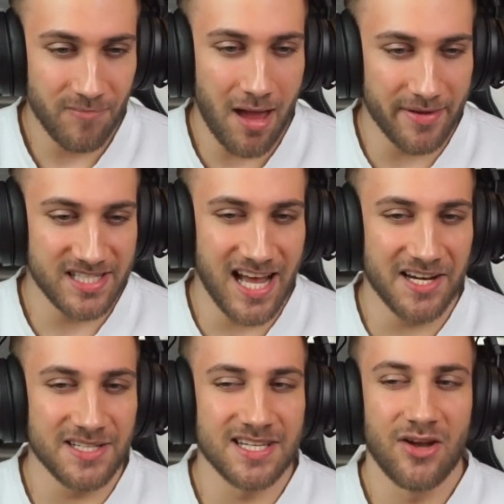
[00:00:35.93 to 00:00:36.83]
I'm
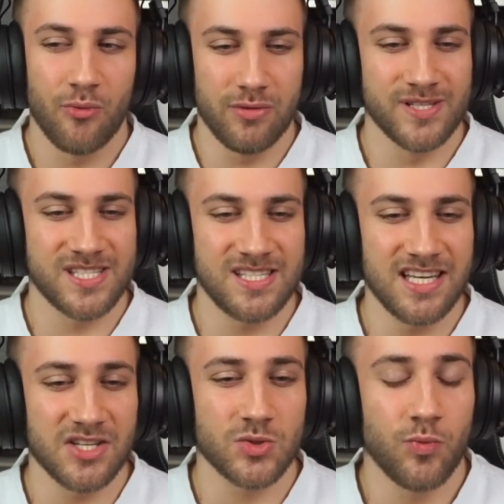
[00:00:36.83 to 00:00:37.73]
excited. We will see.
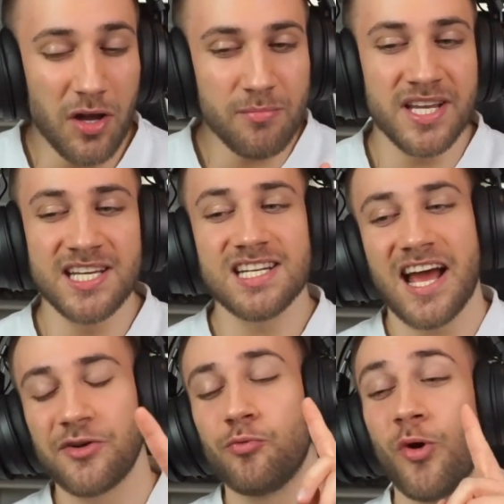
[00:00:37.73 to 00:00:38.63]
It is 1 minute
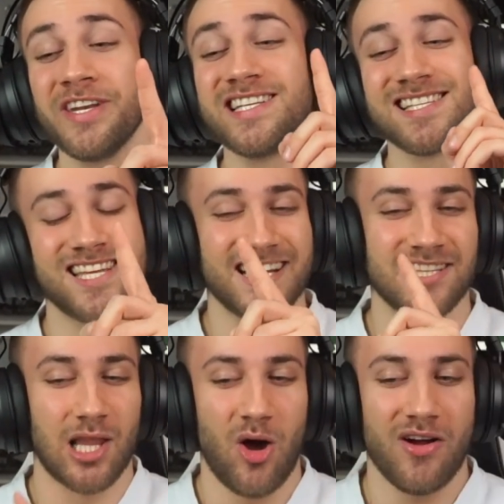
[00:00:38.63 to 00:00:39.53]
and 1
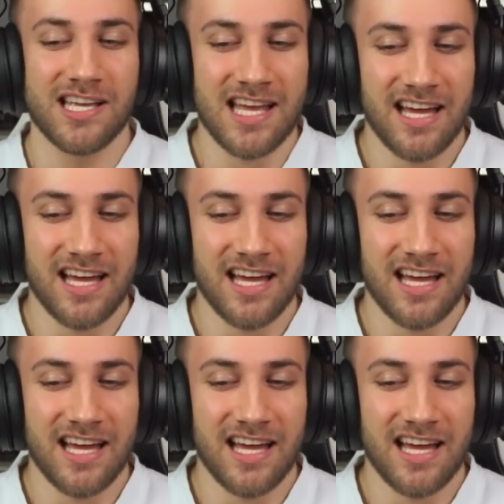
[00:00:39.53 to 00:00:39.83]
second long.